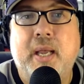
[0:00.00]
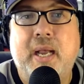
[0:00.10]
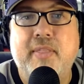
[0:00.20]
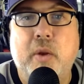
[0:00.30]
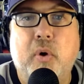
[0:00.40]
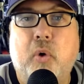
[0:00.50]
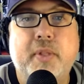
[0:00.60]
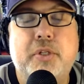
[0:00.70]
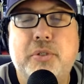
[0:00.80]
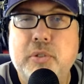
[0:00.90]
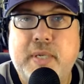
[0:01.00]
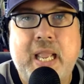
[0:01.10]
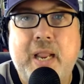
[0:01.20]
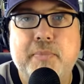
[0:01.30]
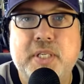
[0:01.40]
there were only two
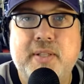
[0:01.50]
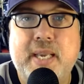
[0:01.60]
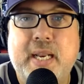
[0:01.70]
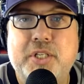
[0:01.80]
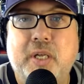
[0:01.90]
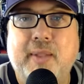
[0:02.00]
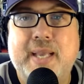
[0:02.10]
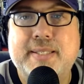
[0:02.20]
games in the NHL last